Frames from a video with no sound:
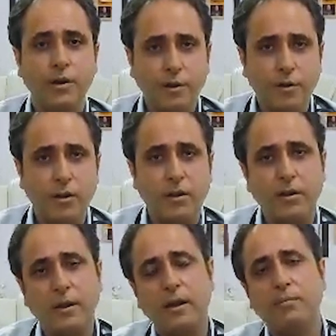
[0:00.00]
morning
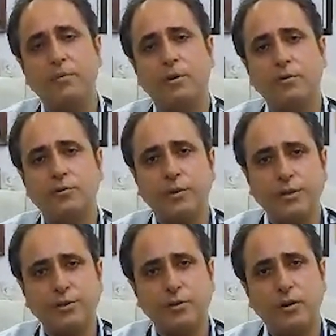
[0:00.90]
all, I am Dr.
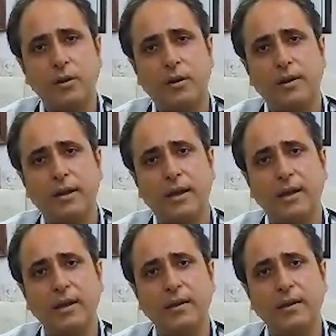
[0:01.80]
Suresh Kaul and I